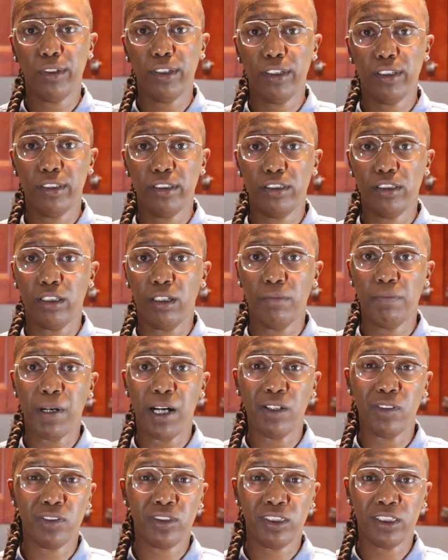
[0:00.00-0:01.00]
was
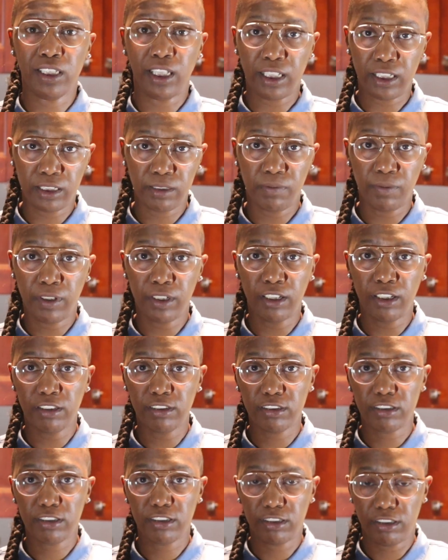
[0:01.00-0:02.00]
about 6
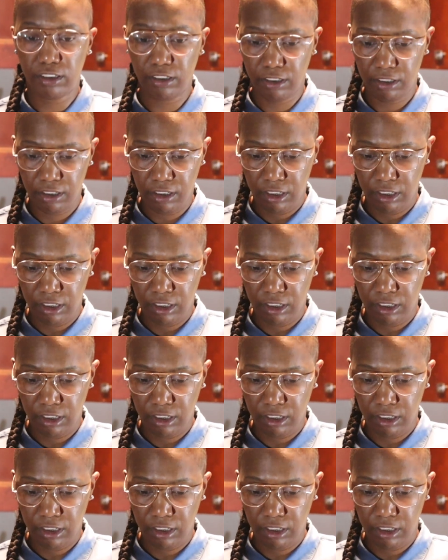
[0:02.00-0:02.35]
minutes.